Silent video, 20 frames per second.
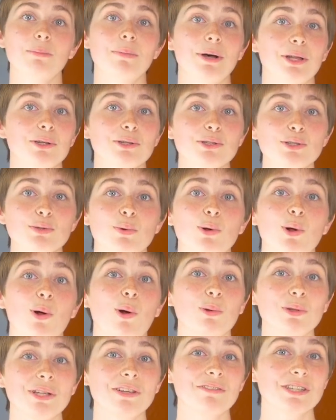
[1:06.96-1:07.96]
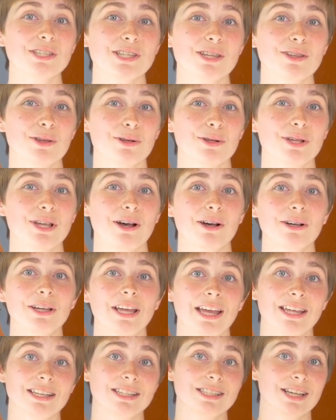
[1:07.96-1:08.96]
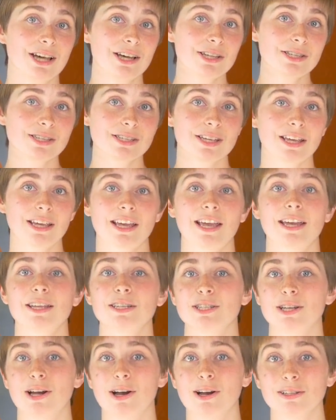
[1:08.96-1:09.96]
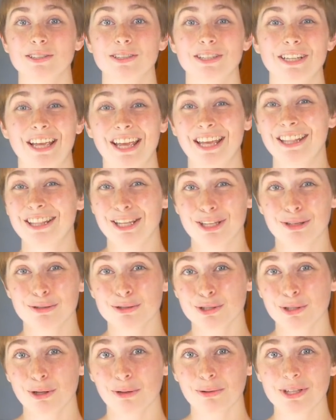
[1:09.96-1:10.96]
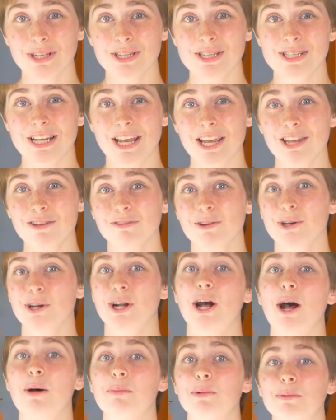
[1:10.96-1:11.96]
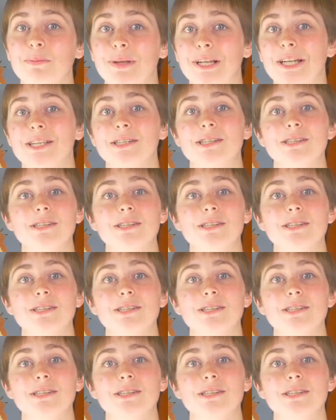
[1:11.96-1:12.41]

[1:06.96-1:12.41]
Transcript: The mothers will only visit their young at dusk and dawn, and they usually only stay for a couple minutes.